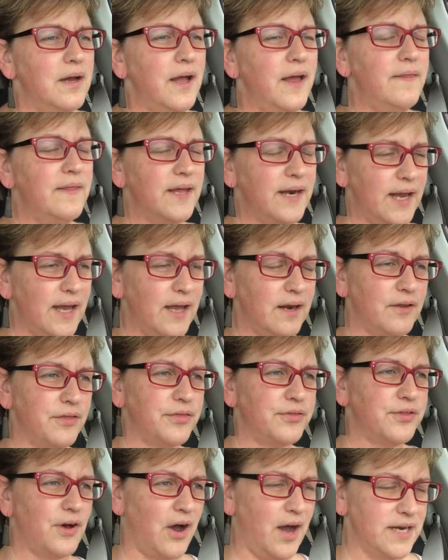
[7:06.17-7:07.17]
And then I had a
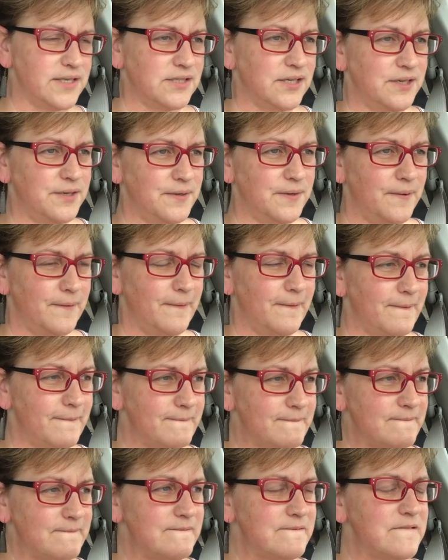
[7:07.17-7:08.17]
thought.
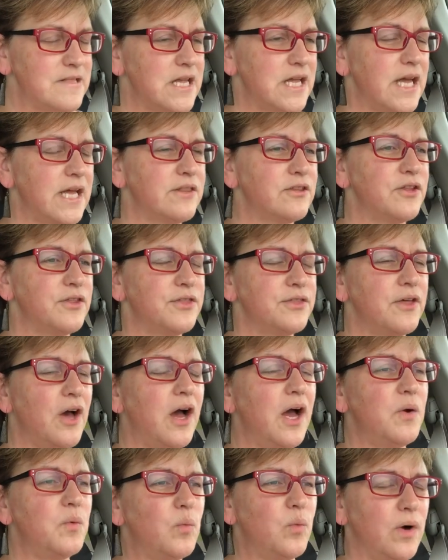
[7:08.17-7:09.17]
And the
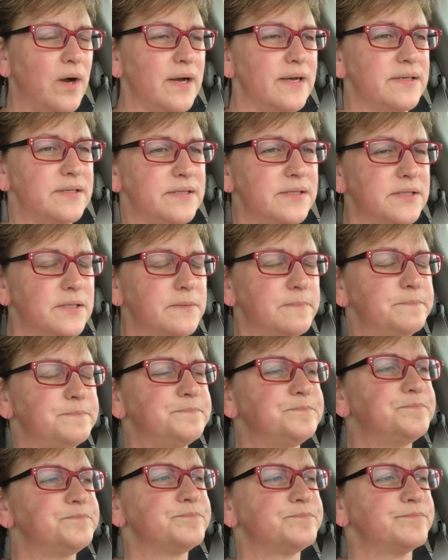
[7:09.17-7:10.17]
thought was,
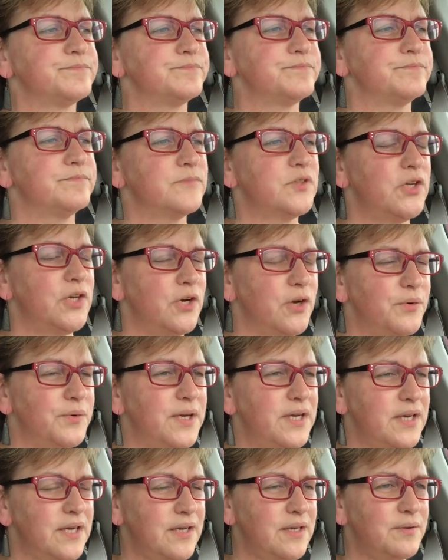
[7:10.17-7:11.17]
you know,
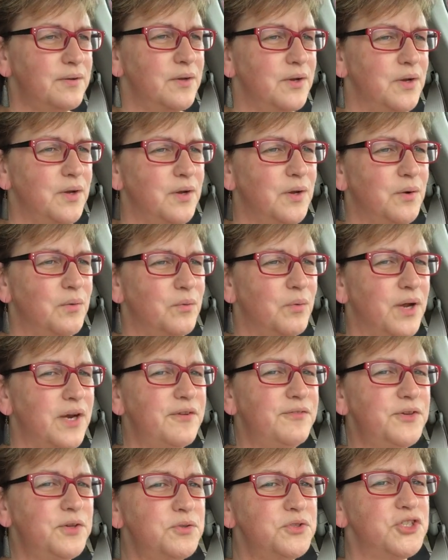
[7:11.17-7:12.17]
Edie, what
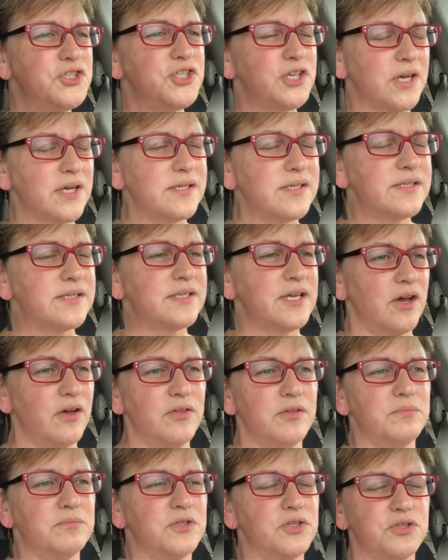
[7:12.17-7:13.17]
if you just
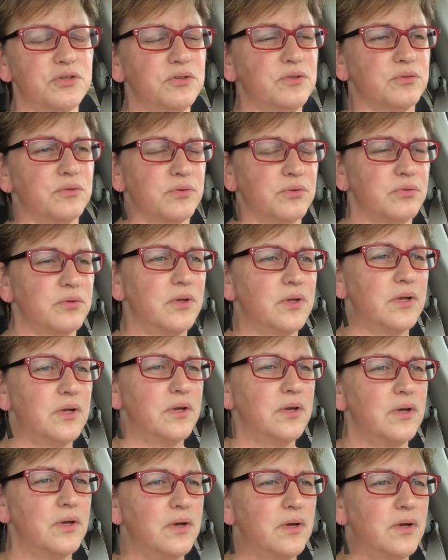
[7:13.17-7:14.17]
tell them the truth?
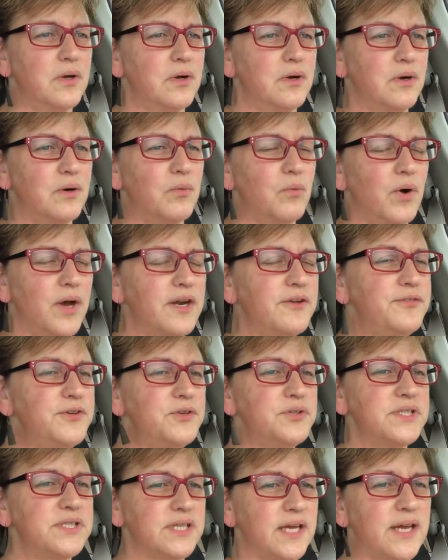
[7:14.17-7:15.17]
What if
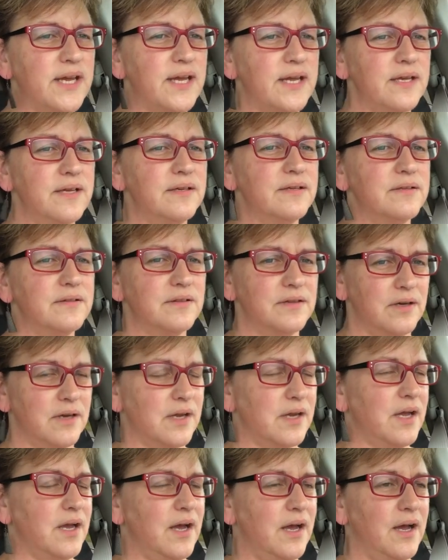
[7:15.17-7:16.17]
you say,
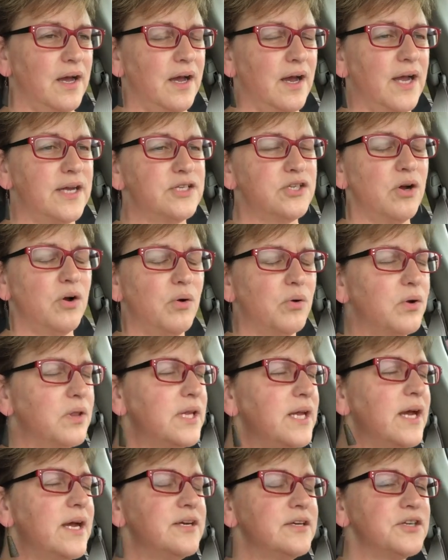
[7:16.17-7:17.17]
look, I
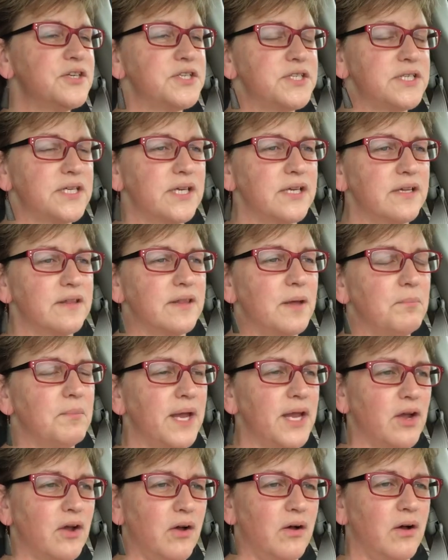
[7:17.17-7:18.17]
totally understand that
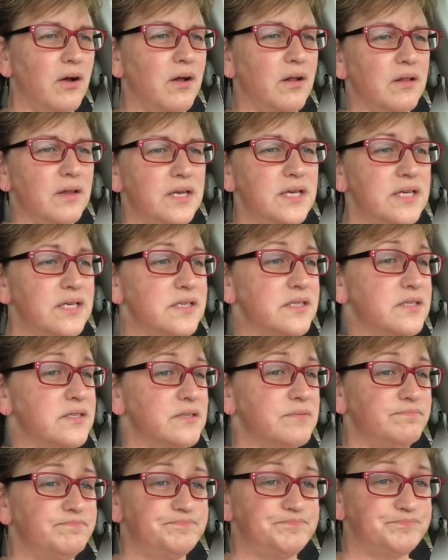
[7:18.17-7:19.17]
my call is